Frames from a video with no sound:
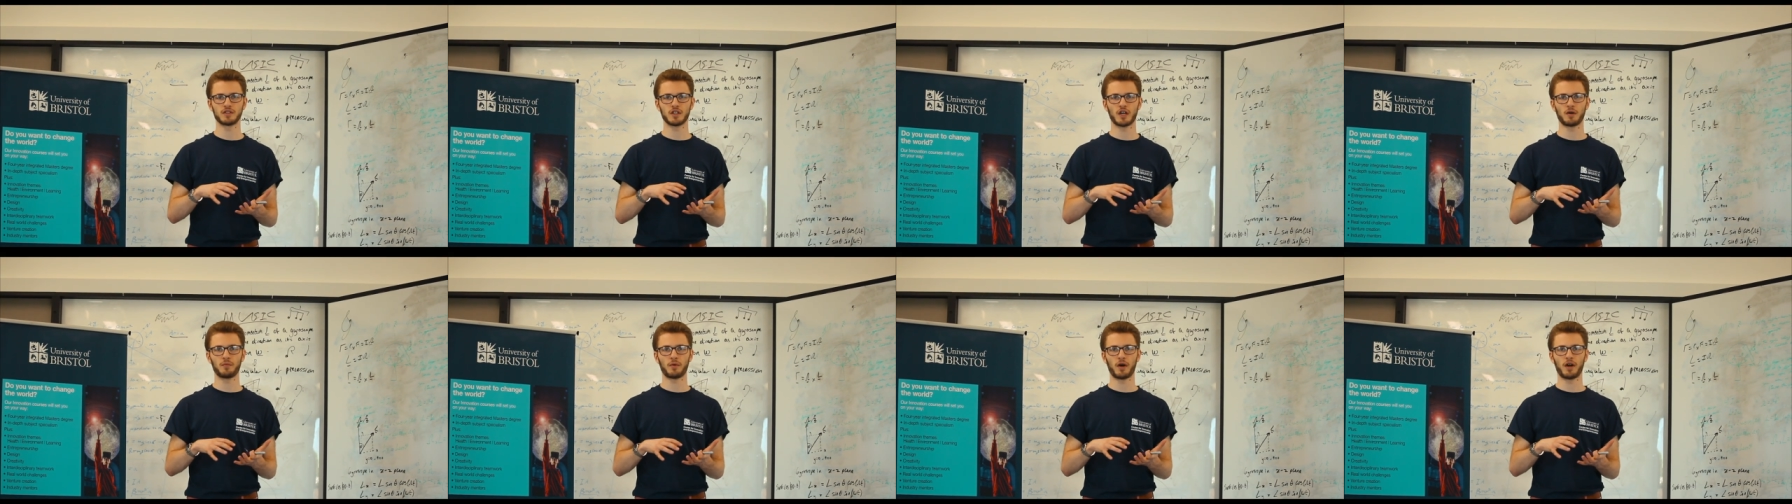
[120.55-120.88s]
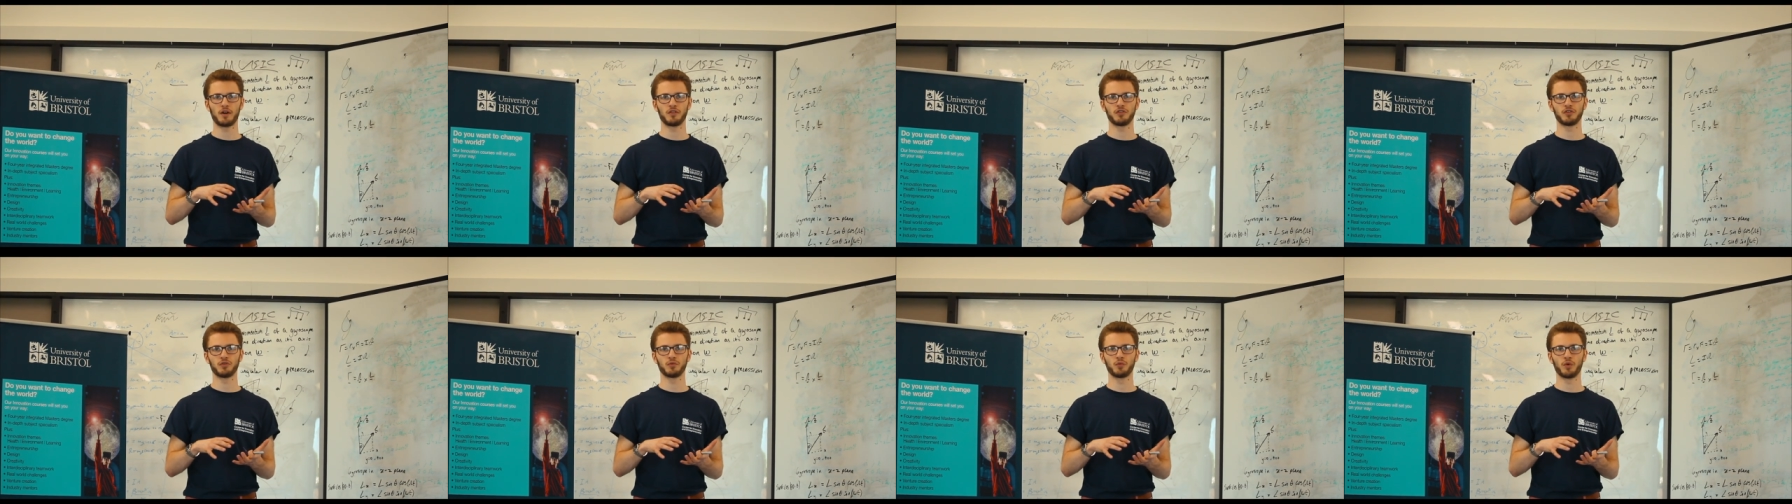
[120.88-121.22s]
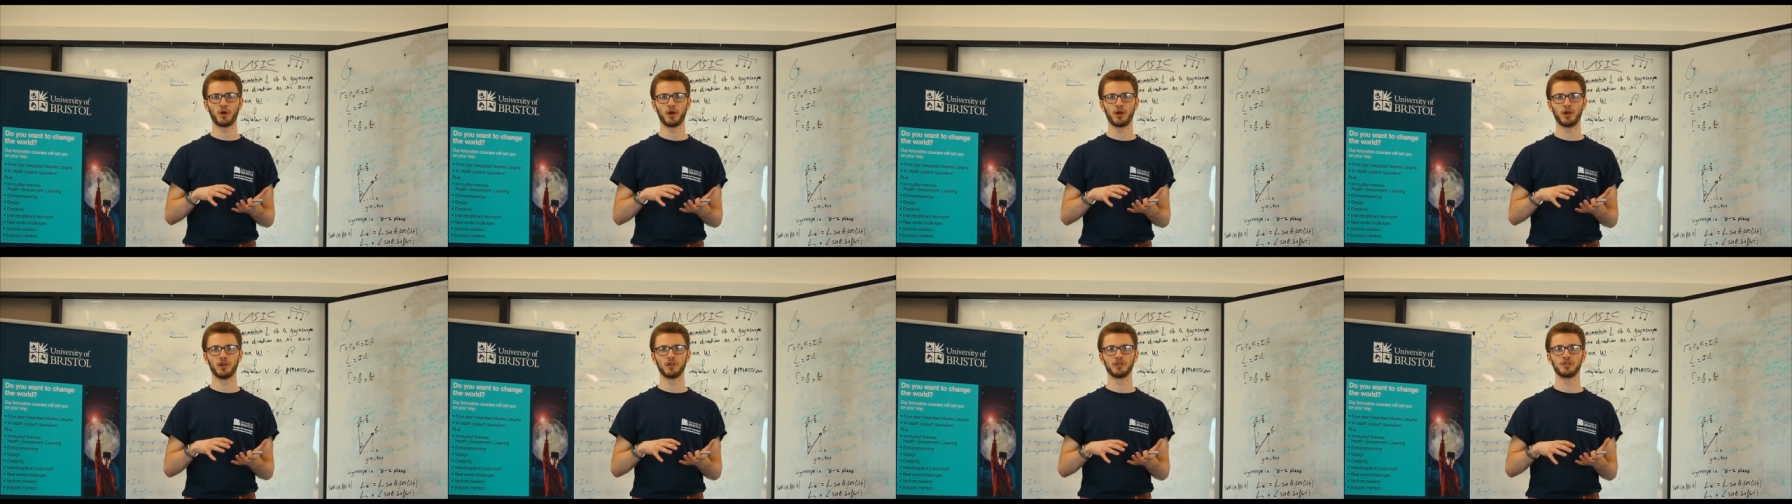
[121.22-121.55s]
about the
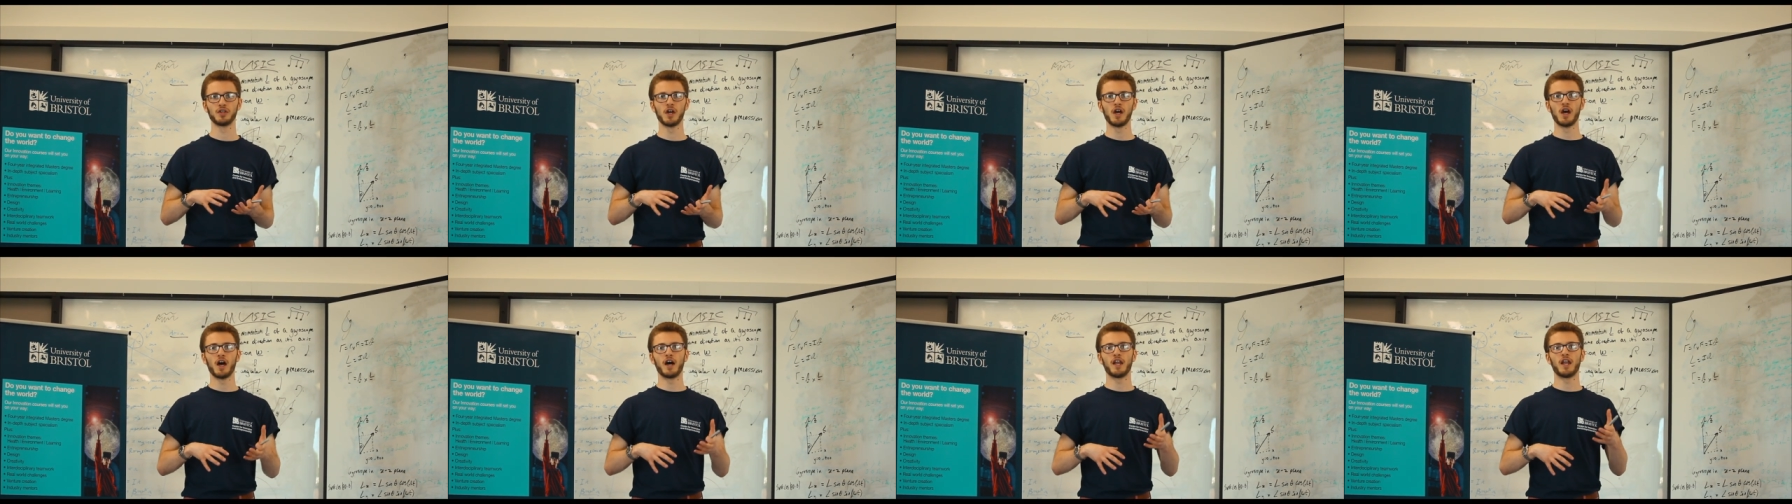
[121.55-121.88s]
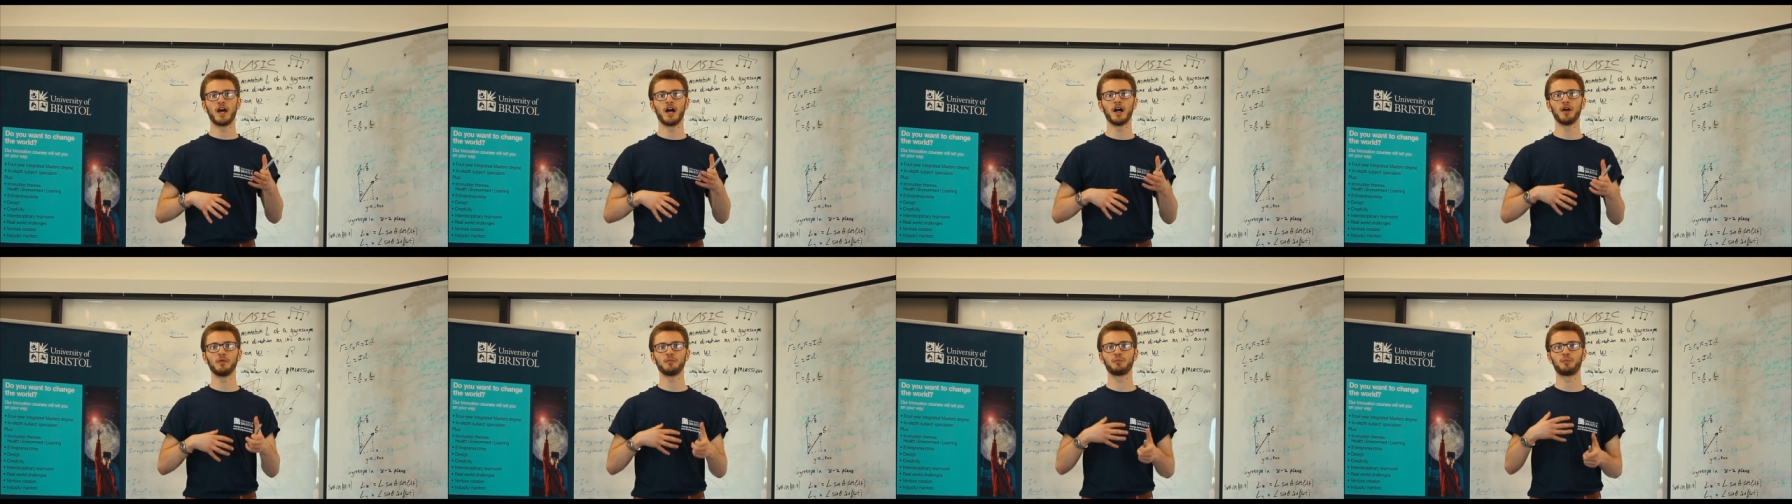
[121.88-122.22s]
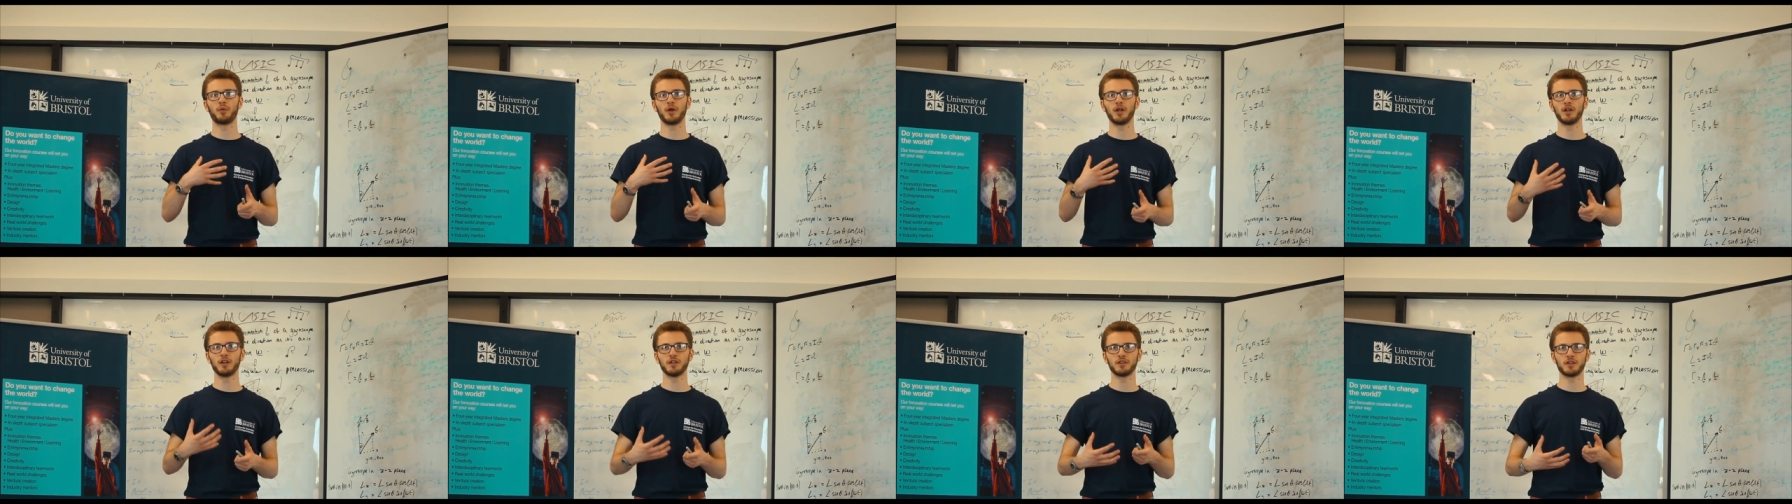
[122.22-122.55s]
world and help
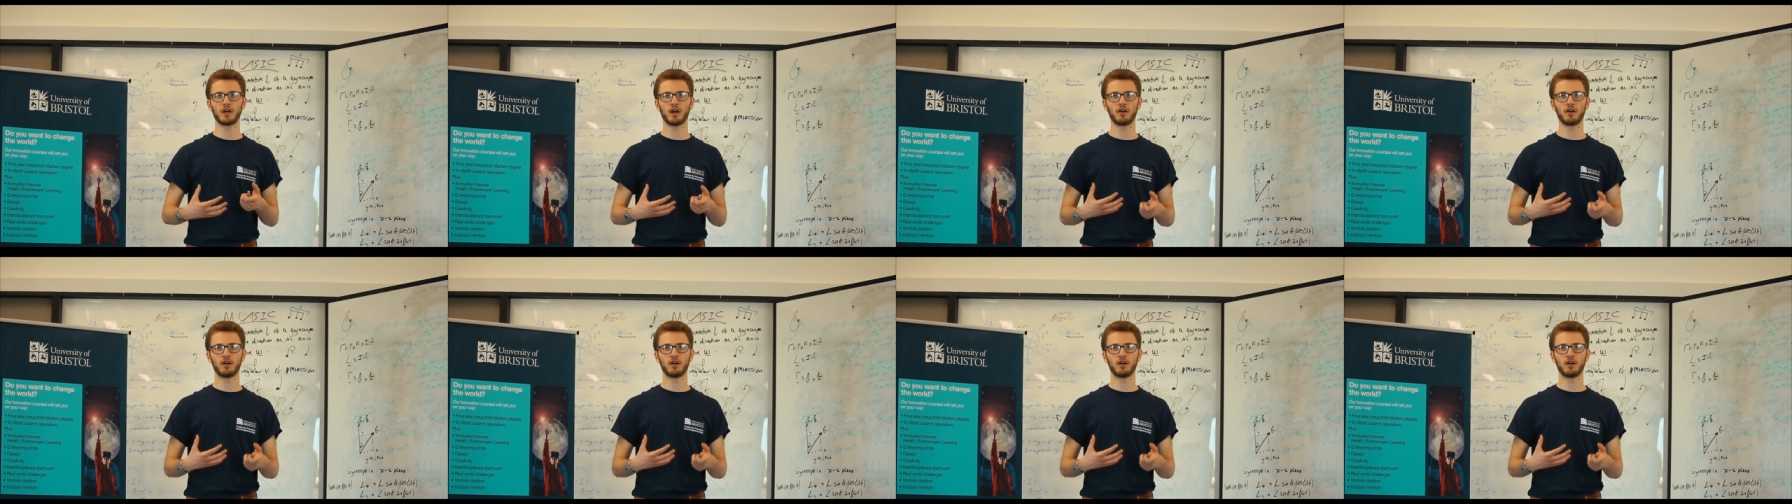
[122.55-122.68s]
build